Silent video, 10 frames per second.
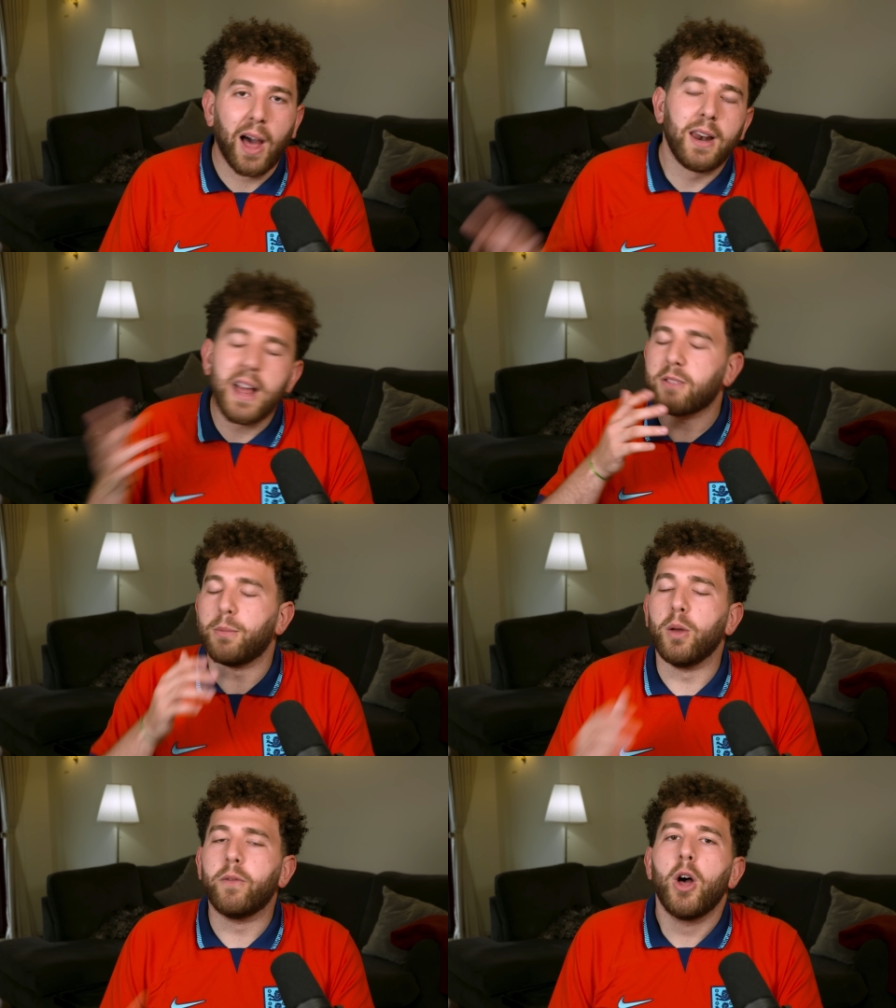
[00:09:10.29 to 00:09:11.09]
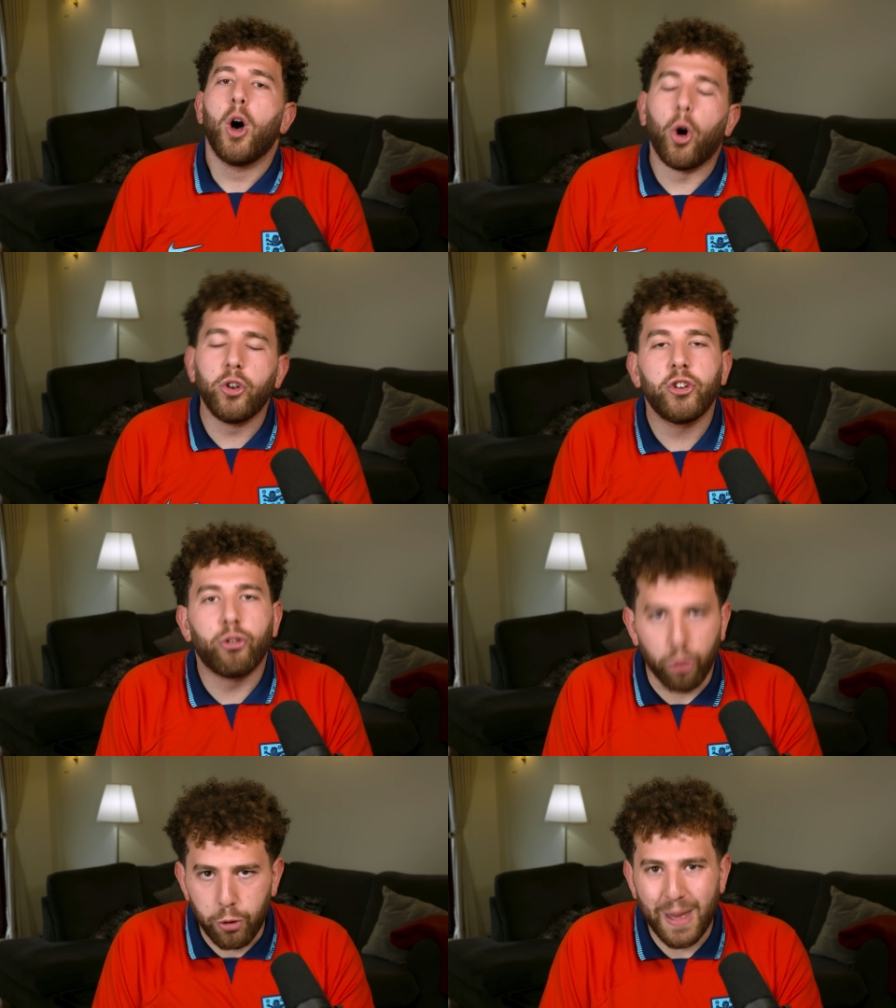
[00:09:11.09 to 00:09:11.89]
and let's move on to
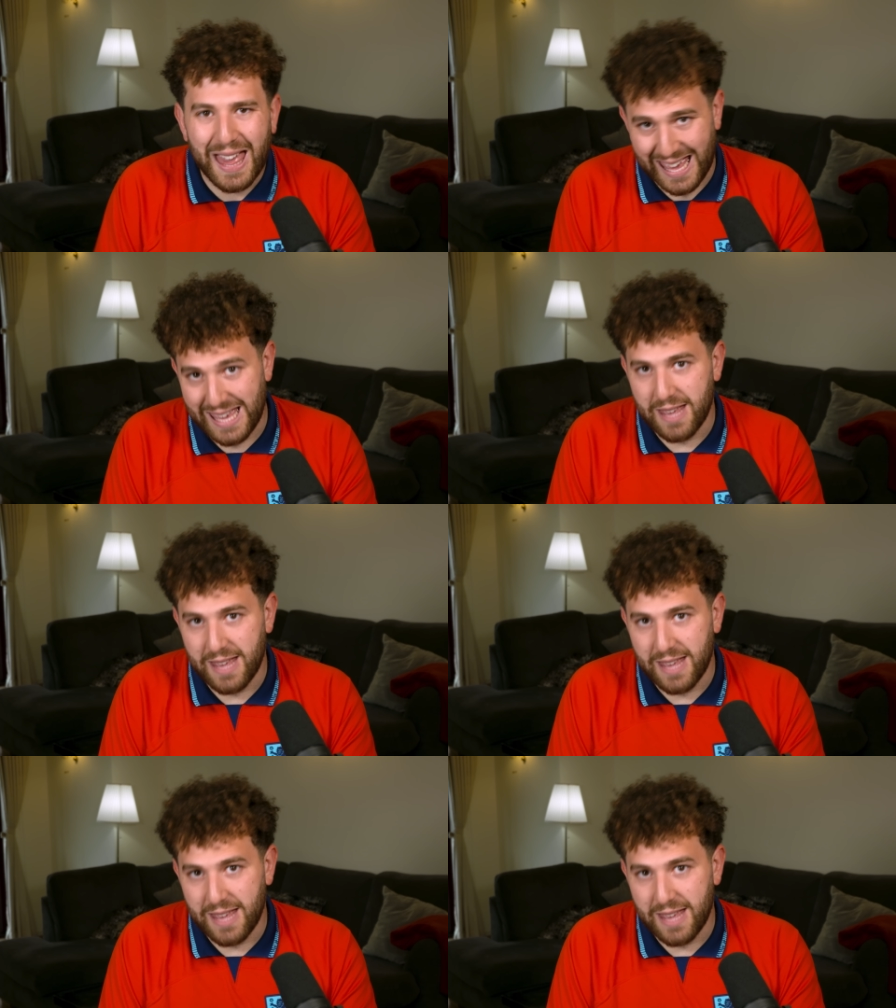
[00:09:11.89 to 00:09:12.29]
Group E.